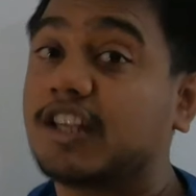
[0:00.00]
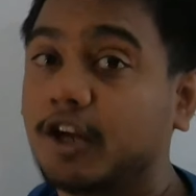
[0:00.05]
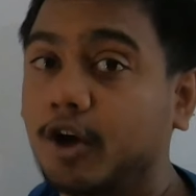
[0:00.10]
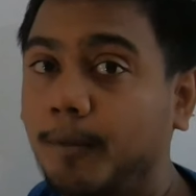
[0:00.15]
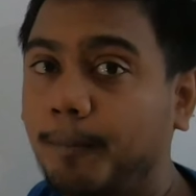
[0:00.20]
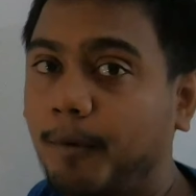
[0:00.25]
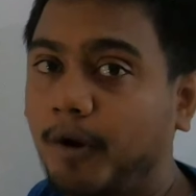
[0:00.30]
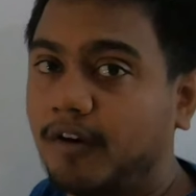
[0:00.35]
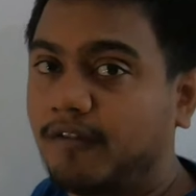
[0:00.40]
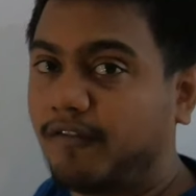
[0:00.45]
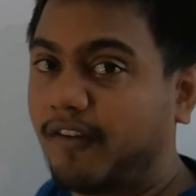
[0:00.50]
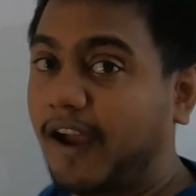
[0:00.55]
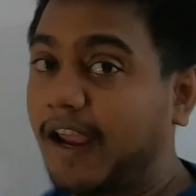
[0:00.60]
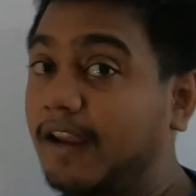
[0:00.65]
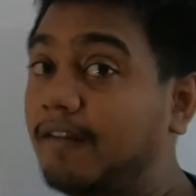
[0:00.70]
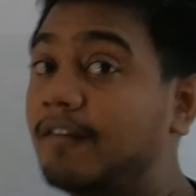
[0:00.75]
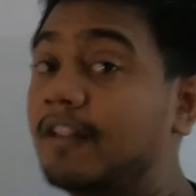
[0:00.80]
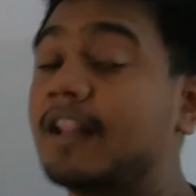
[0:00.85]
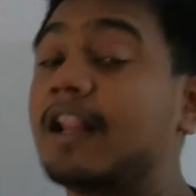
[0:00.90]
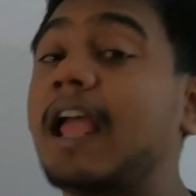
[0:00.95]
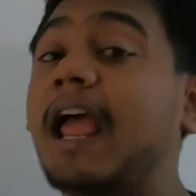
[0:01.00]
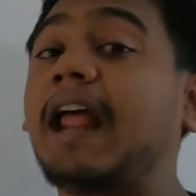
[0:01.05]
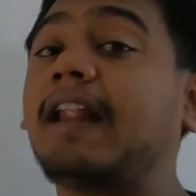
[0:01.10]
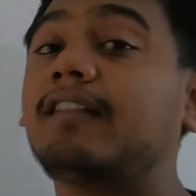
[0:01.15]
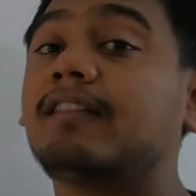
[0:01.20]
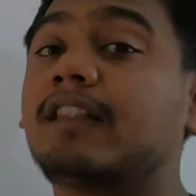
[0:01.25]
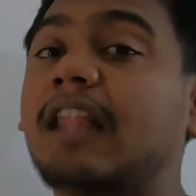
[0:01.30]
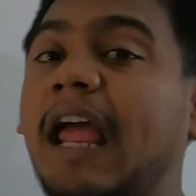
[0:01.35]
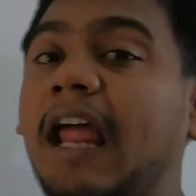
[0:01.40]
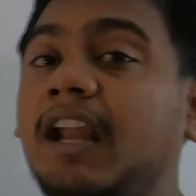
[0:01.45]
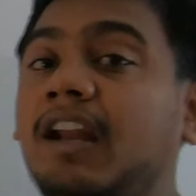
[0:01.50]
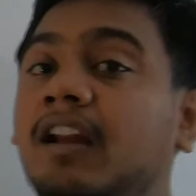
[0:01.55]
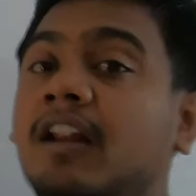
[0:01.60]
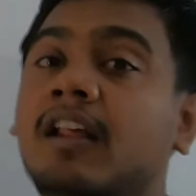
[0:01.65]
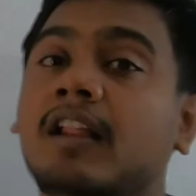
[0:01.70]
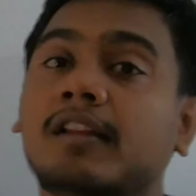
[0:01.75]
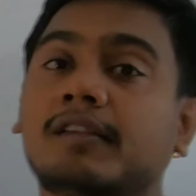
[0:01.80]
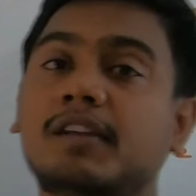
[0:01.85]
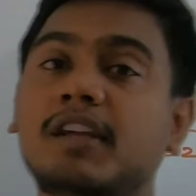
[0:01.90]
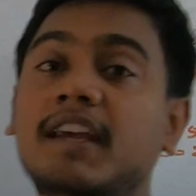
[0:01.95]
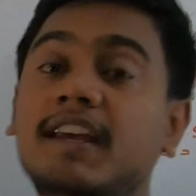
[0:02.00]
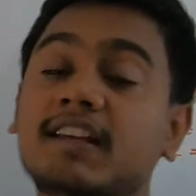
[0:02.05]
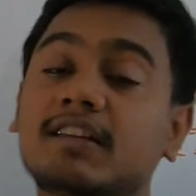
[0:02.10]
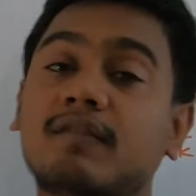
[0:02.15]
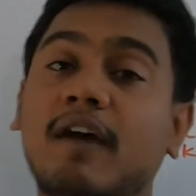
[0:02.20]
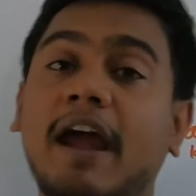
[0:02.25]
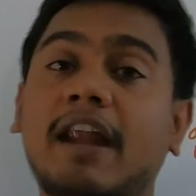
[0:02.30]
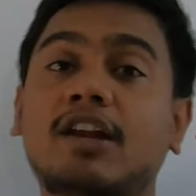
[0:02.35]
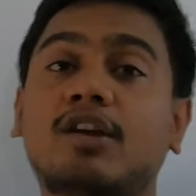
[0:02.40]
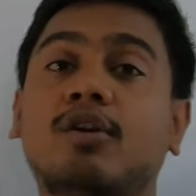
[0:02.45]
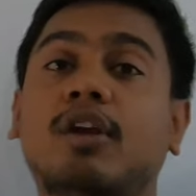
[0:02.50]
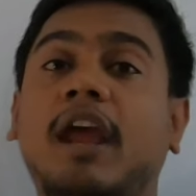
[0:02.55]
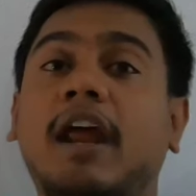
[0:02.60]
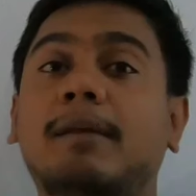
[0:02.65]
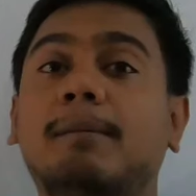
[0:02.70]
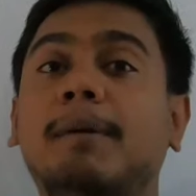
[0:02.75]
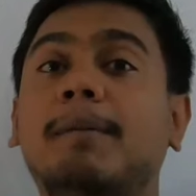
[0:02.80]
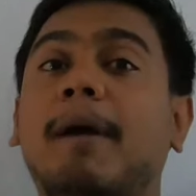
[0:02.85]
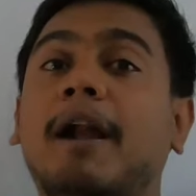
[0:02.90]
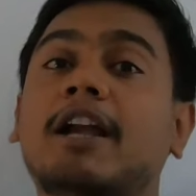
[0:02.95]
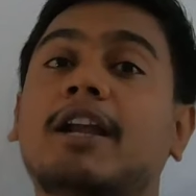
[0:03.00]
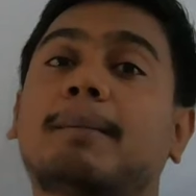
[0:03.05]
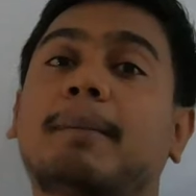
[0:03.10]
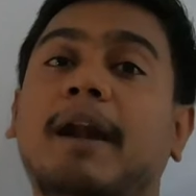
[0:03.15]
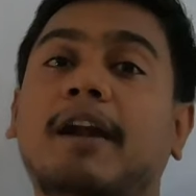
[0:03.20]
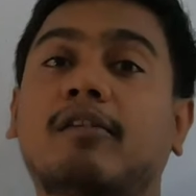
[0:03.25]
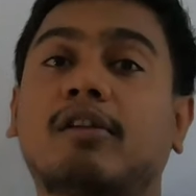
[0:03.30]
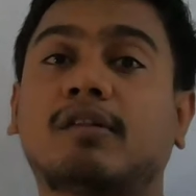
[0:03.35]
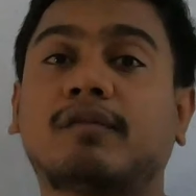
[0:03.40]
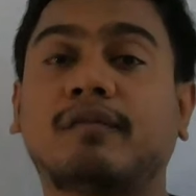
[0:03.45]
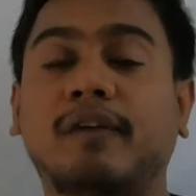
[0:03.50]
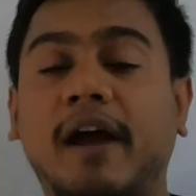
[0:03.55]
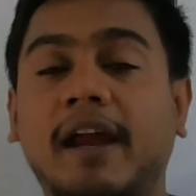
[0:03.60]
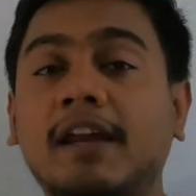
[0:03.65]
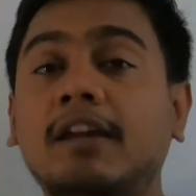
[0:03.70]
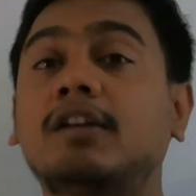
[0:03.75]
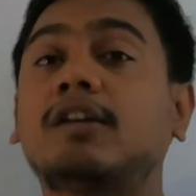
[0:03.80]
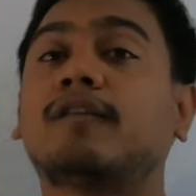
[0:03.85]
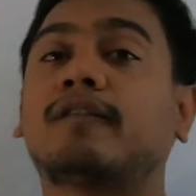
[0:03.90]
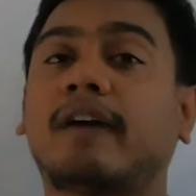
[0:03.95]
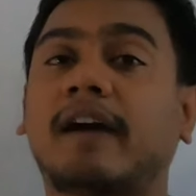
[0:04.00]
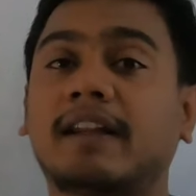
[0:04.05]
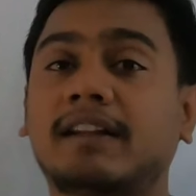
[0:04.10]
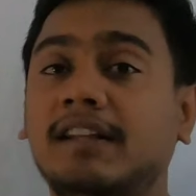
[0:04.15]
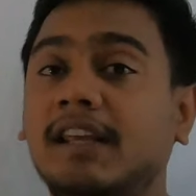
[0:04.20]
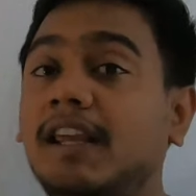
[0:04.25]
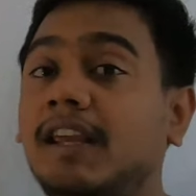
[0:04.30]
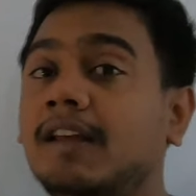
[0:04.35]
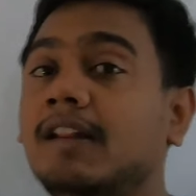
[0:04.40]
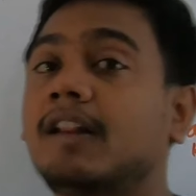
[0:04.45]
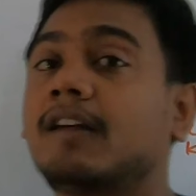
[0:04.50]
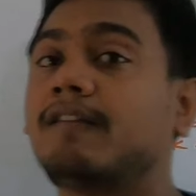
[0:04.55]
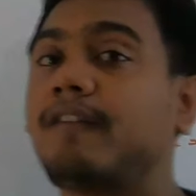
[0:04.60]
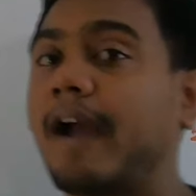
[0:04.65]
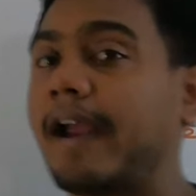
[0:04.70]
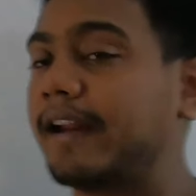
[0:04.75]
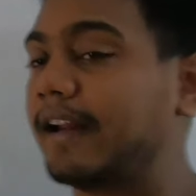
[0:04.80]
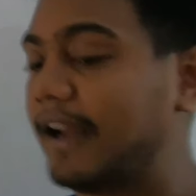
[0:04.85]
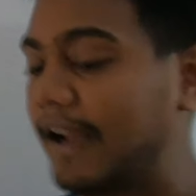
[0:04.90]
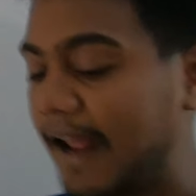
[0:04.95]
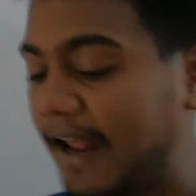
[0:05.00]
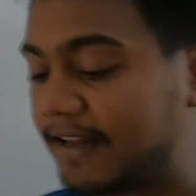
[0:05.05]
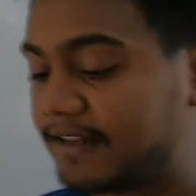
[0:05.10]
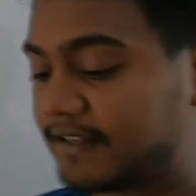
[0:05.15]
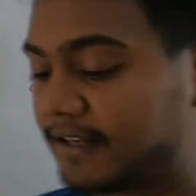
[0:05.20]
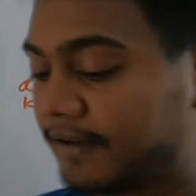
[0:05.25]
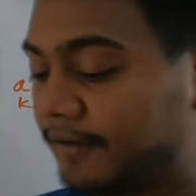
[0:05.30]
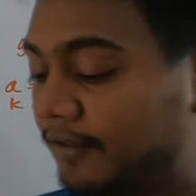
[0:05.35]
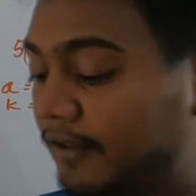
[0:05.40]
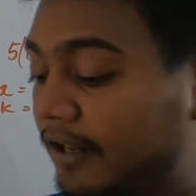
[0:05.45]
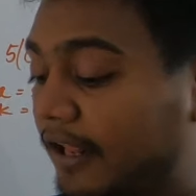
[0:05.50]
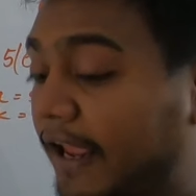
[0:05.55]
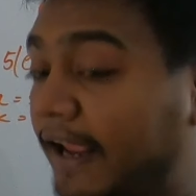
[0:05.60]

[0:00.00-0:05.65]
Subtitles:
0.5, and then these values can be multiplied with 5 to find the final answer.